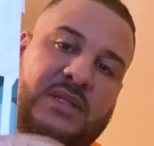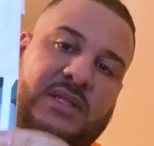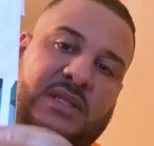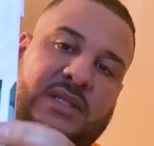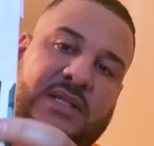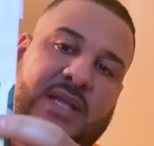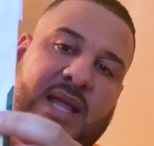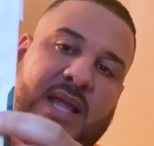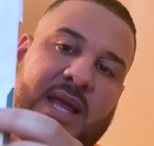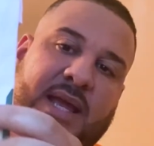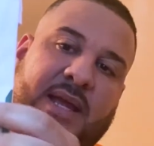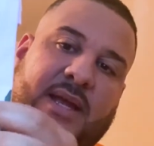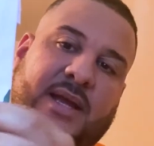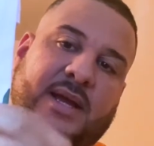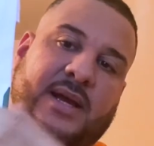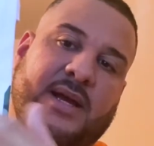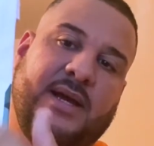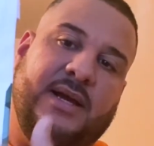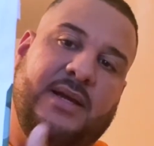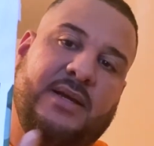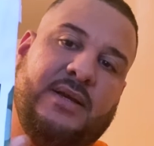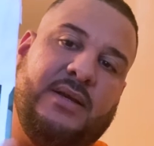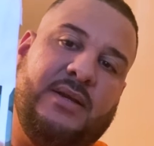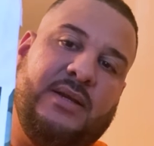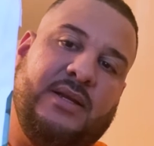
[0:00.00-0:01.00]
is like,
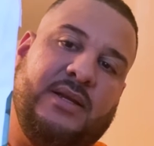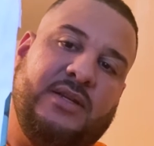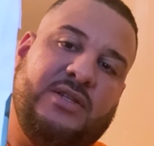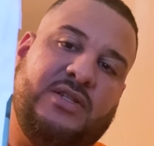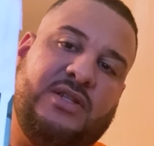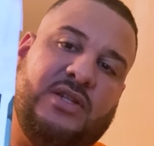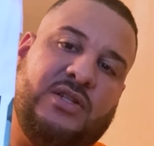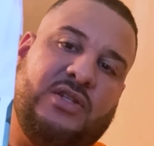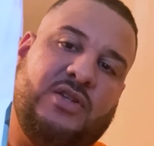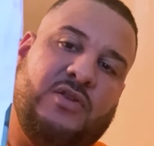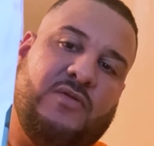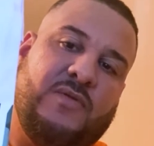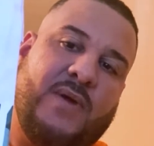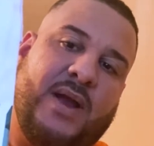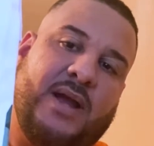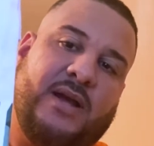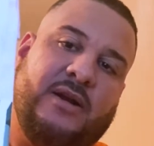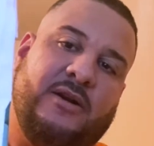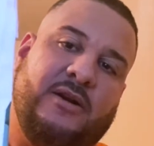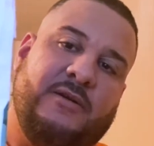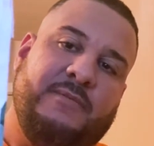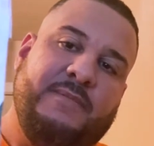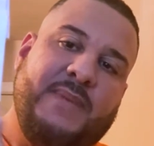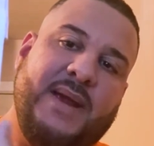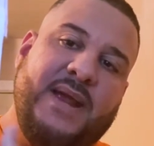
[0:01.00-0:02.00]
it's just your
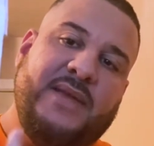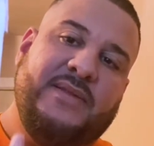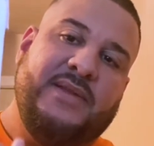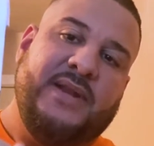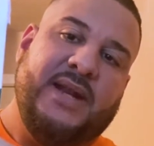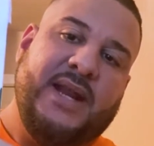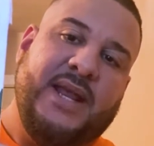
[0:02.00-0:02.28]
regular Bathing